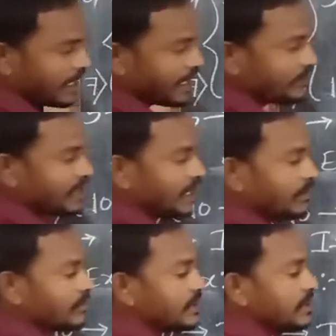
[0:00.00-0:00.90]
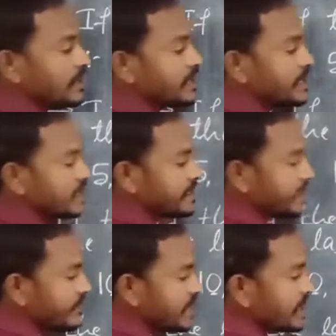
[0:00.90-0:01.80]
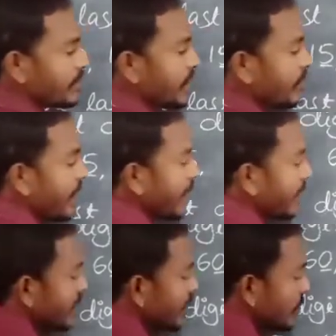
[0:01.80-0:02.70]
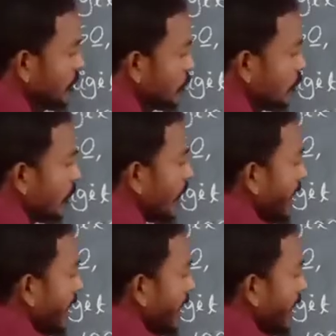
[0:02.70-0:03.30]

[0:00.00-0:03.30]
If the number is divisible by 2